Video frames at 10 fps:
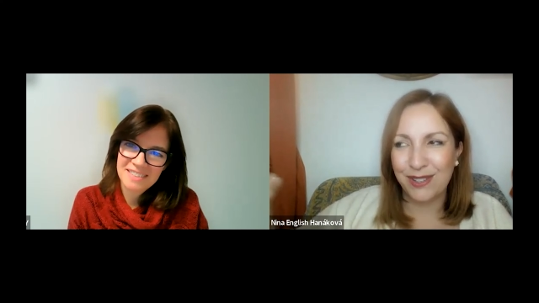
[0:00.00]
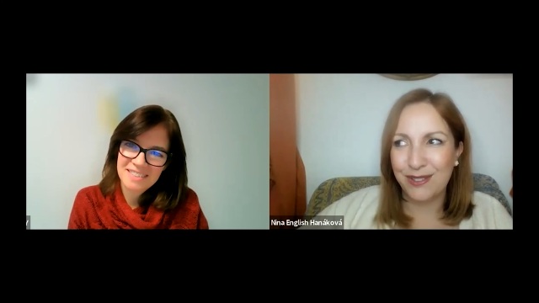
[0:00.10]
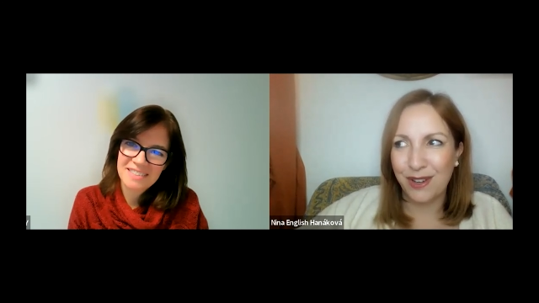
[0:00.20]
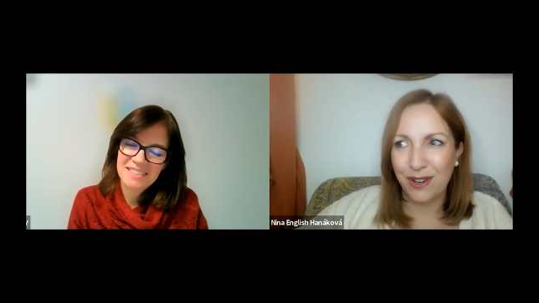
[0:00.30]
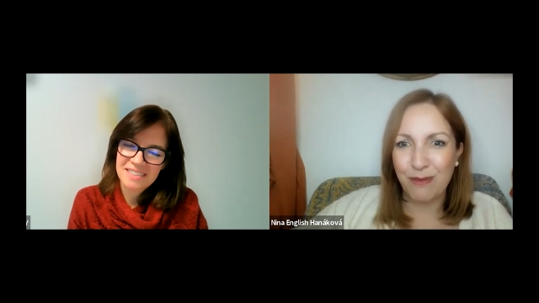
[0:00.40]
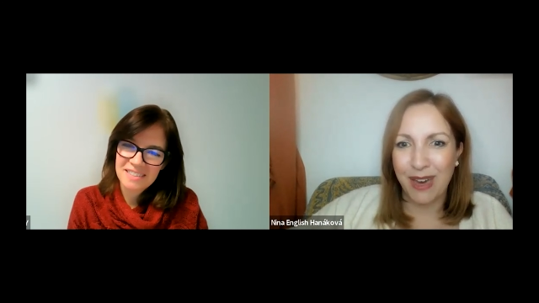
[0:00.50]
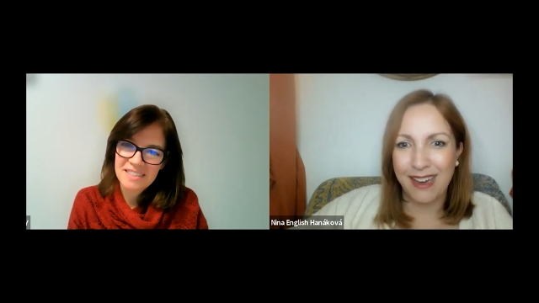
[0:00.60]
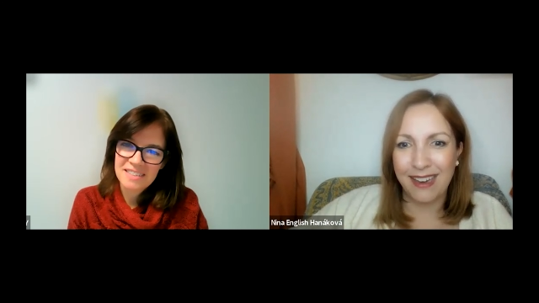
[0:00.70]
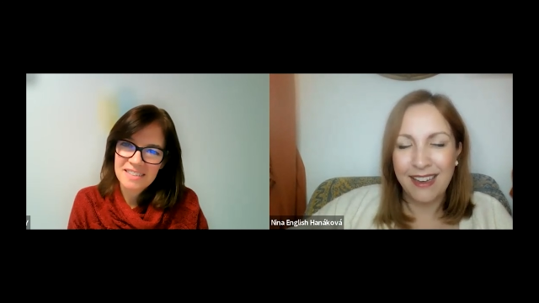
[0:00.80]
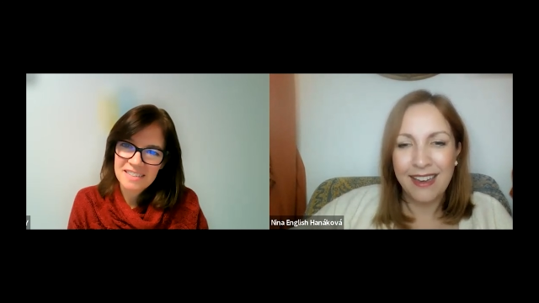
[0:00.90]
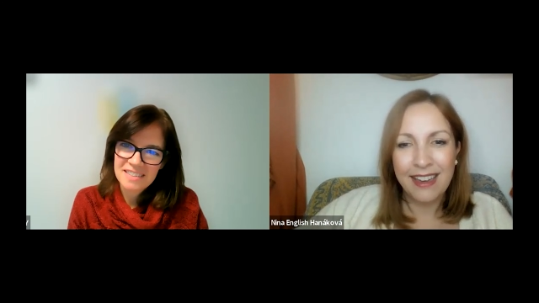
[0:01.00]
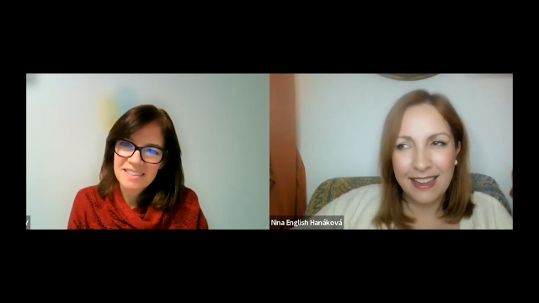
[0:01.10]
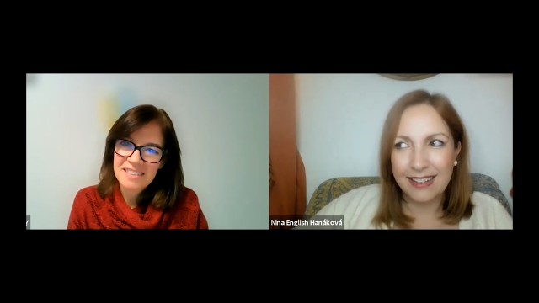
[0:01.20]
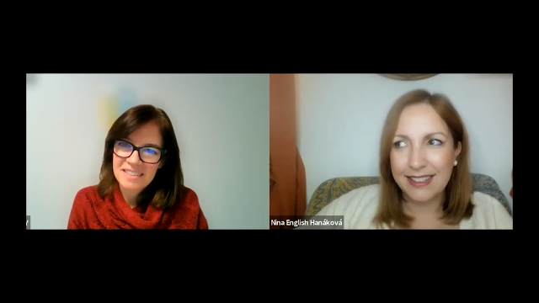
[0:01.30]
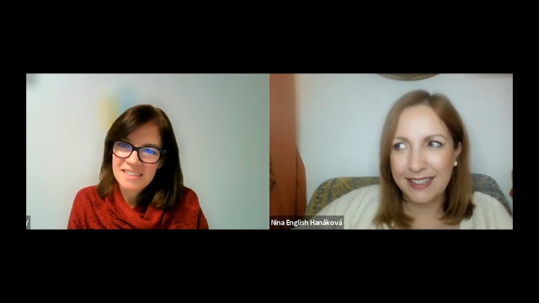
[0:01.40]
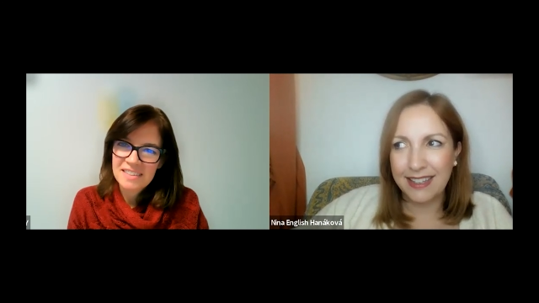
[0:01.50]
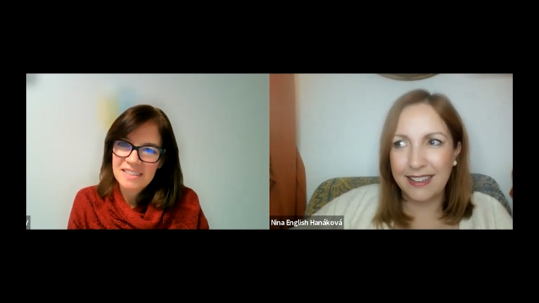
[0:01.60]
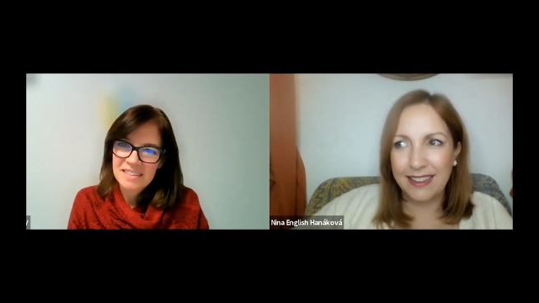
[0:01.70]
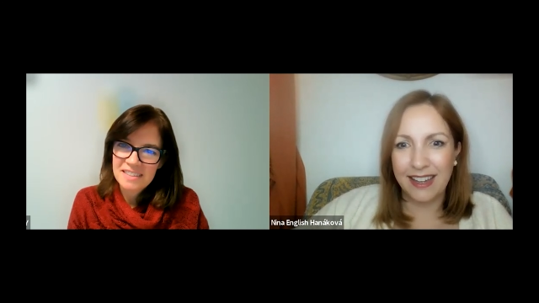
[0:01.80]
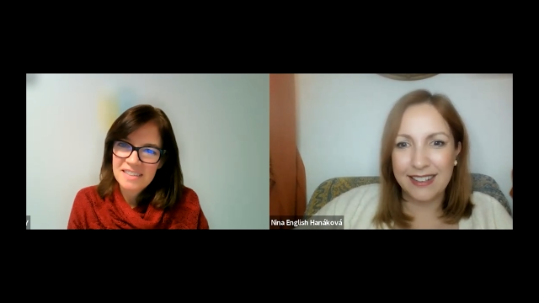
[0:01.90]
Speaker 1: to doug may elt
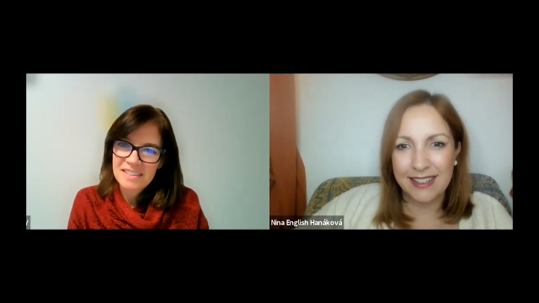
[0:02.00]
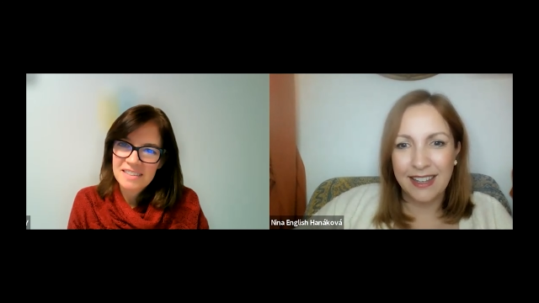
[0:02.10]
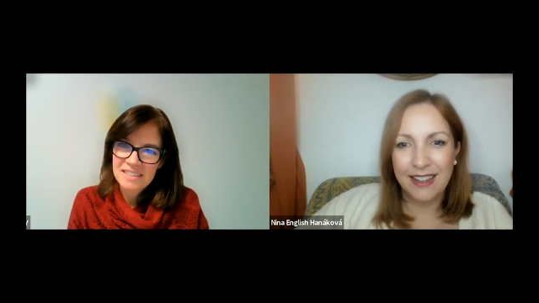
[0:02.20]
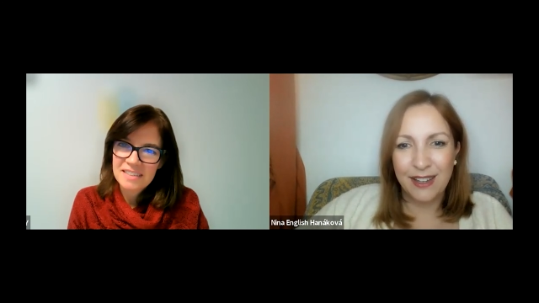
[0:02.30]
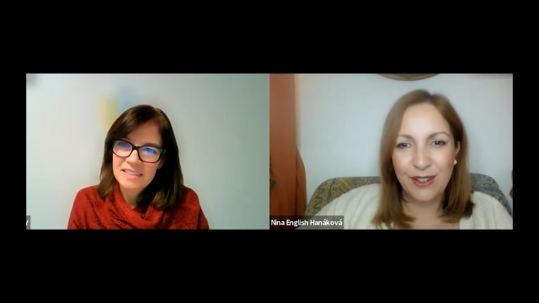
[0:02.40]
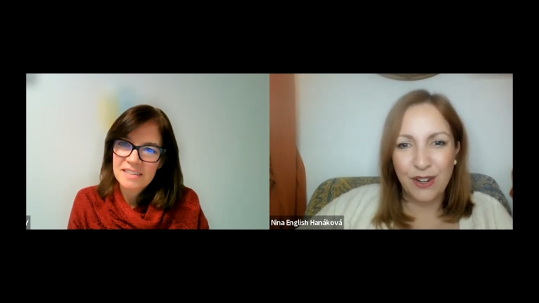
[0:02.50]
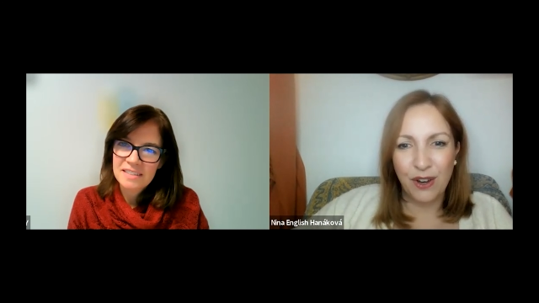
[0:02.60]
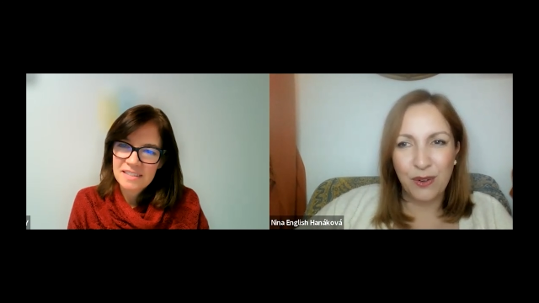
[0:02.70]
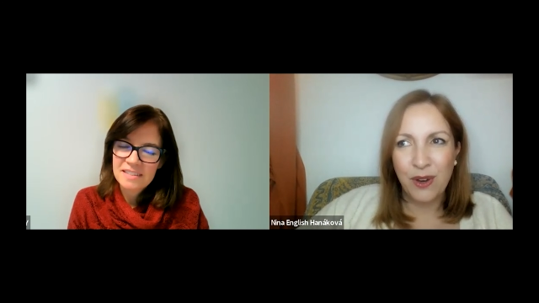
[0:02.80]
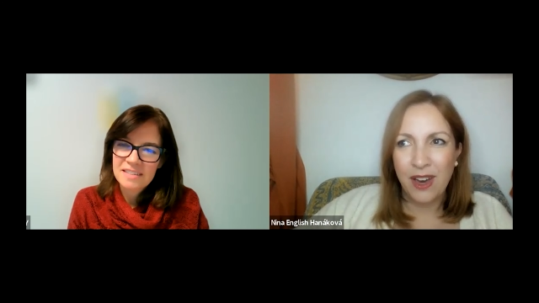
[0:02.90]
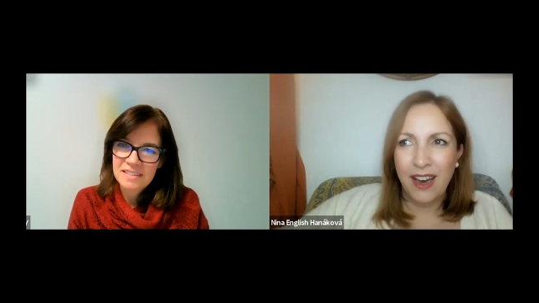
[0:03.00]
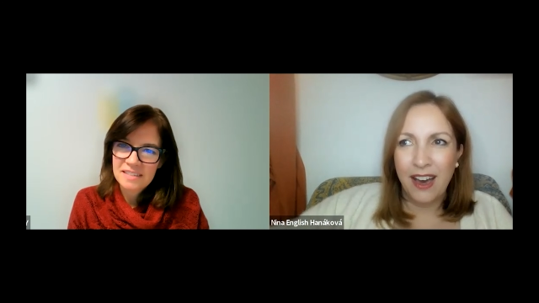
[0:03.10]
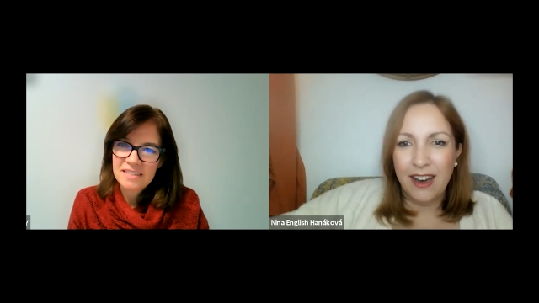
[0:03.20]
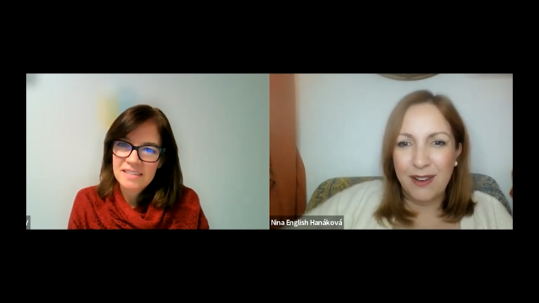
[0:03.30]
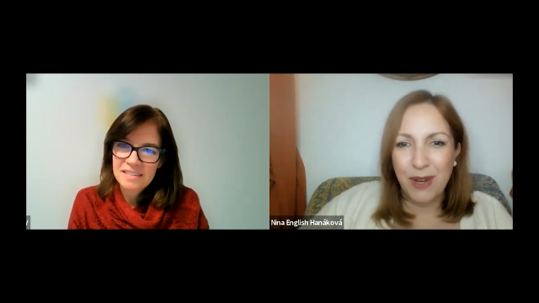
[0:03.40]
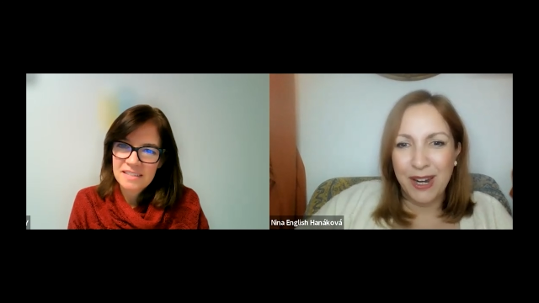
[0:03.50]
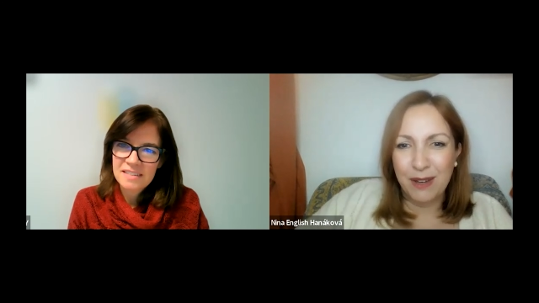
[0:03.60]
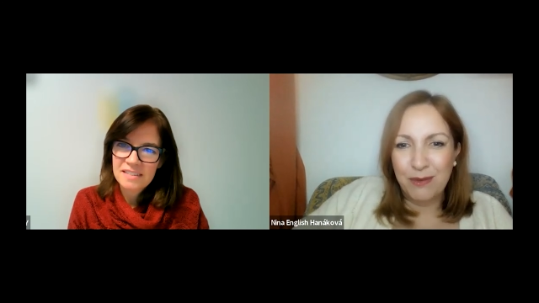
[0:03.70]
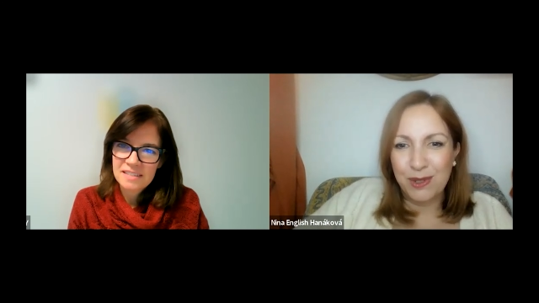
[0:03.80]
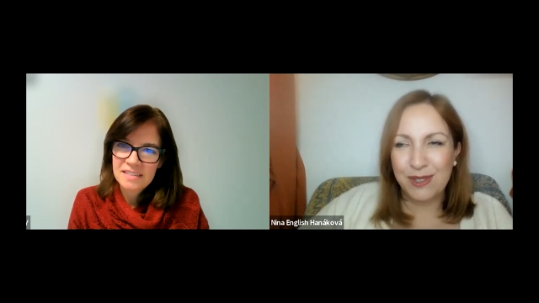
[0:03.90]
that you know uh, when
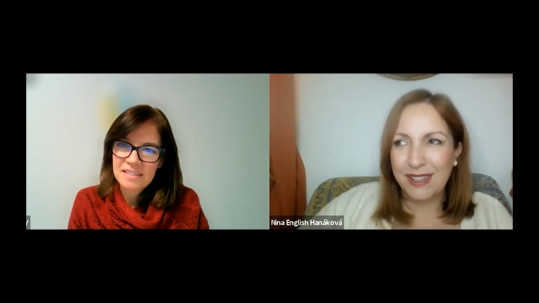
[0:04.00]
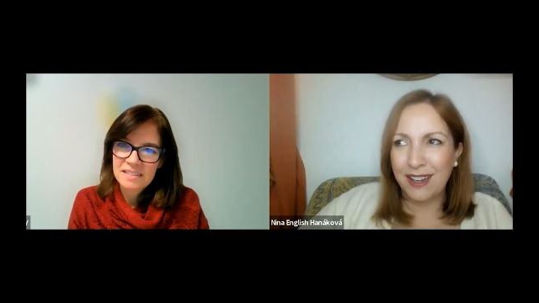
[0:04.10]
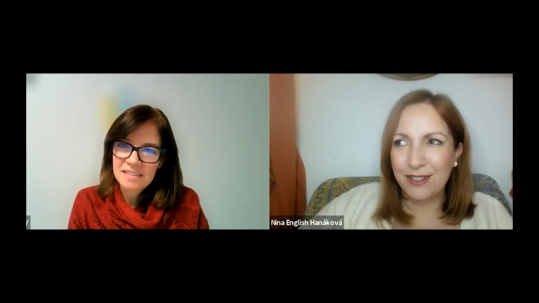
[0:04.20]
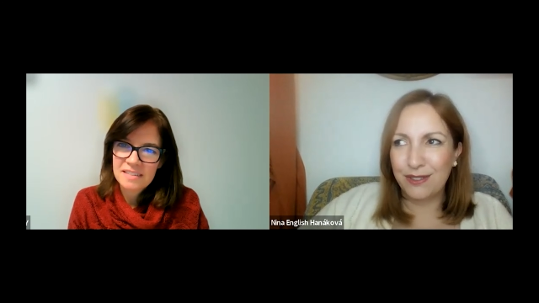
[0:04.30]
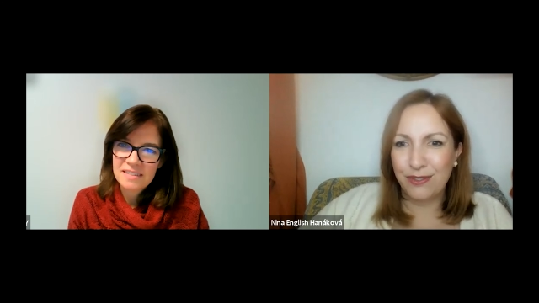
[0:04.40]
I was kind of